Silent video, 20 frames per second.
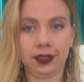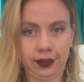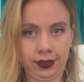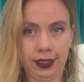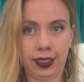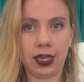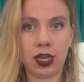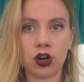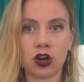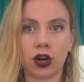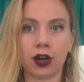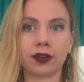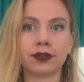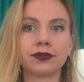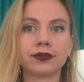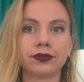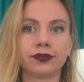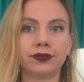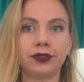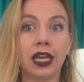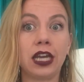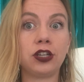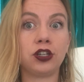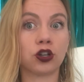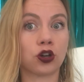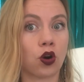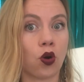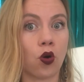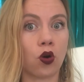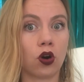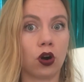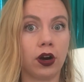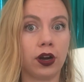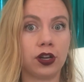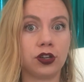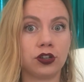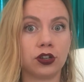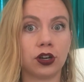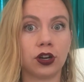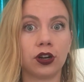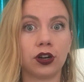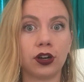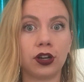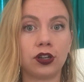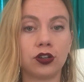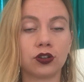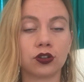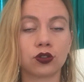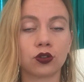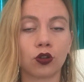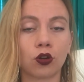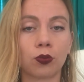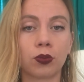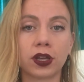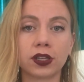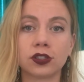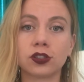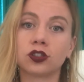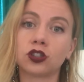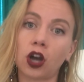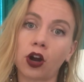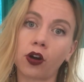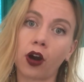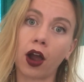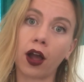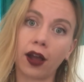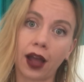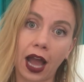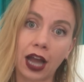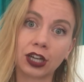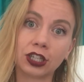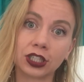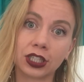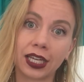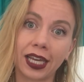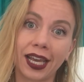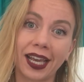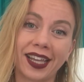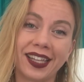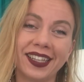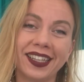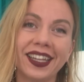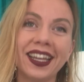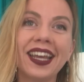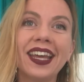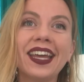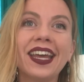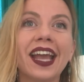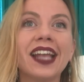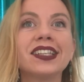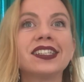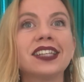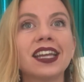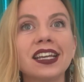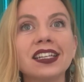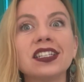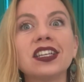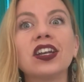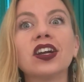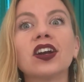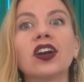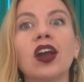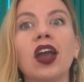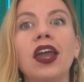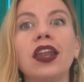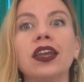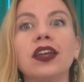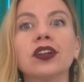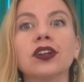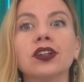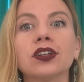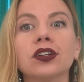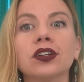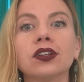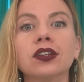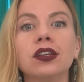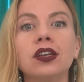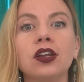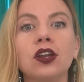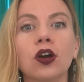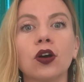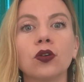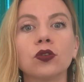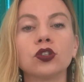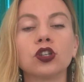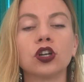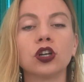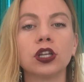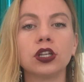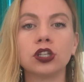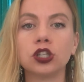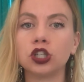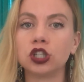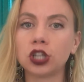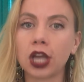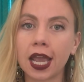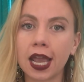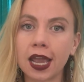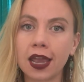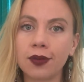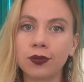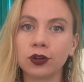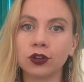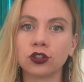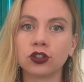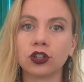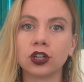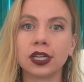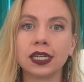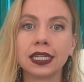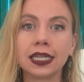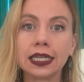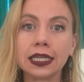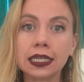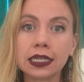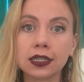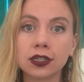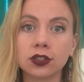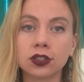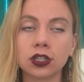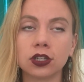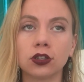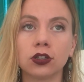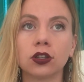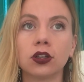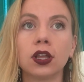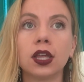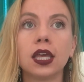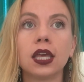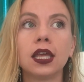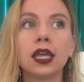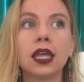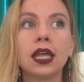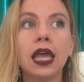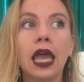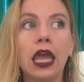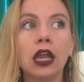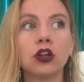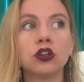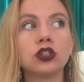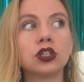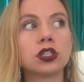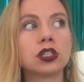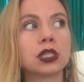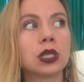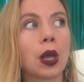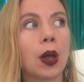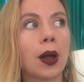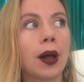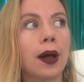here in your core, in your solar plexus chakra, actually. It stays here, and it'll, you know, turn into shame. It'll turn into guilt. It'll just